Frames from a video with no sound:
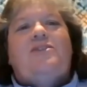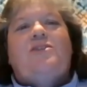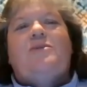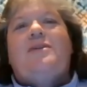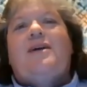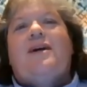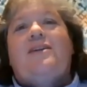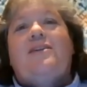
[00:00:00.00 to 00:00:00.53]
to
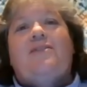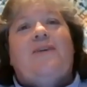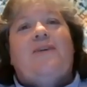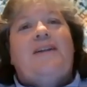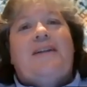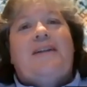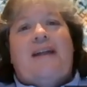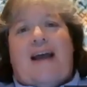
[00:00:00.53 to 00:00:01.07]
an
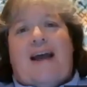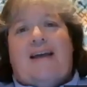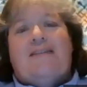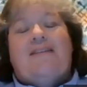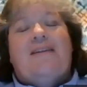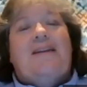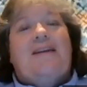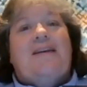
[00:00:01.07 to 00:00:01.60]
underfunded
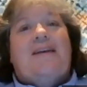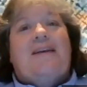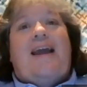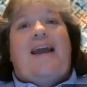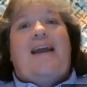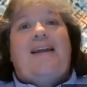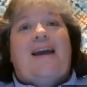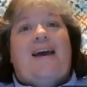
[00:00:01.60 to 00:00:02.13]

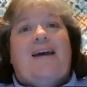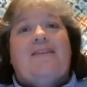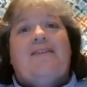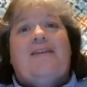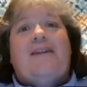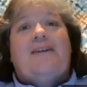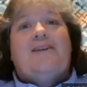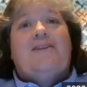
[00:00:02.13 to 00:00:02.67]

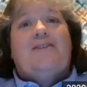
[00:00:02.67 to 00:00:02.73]
athletic